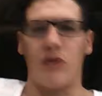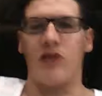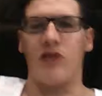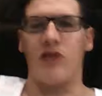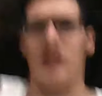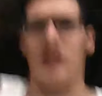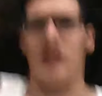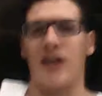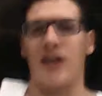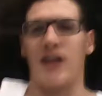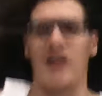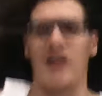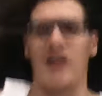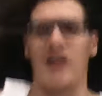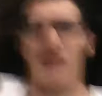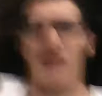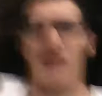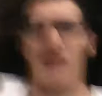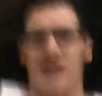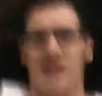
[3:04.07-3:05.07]
So are we doing
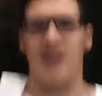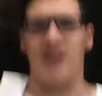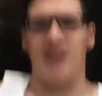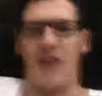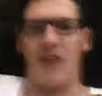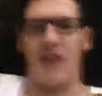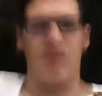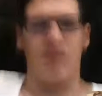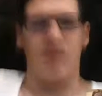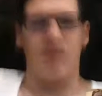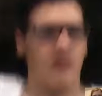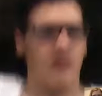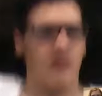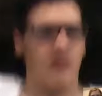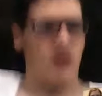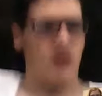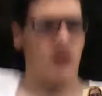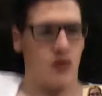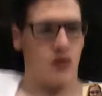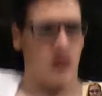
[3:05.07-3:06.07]
like the
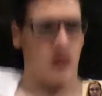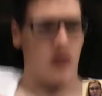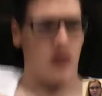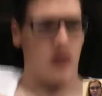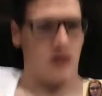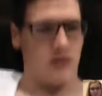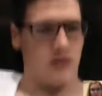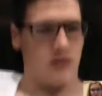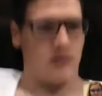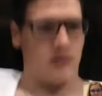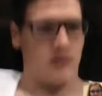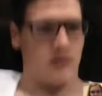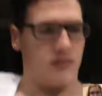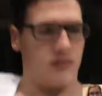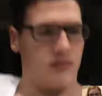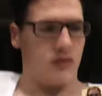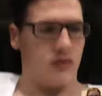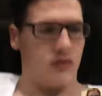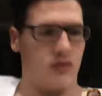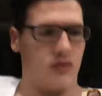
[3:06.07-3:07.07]
same Google
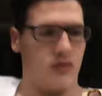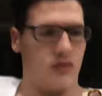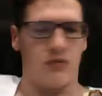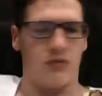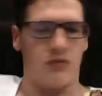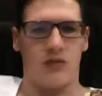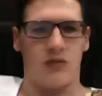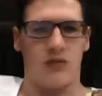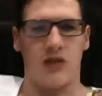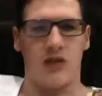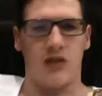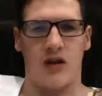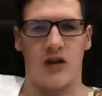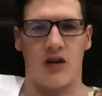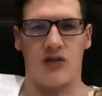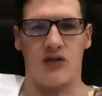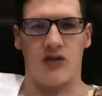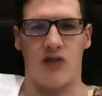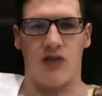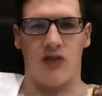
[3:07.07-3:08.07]

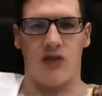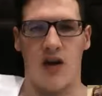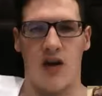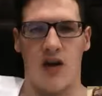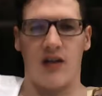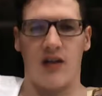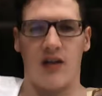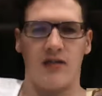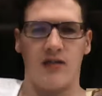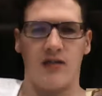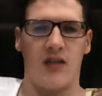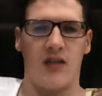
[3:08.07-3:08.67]
called drawing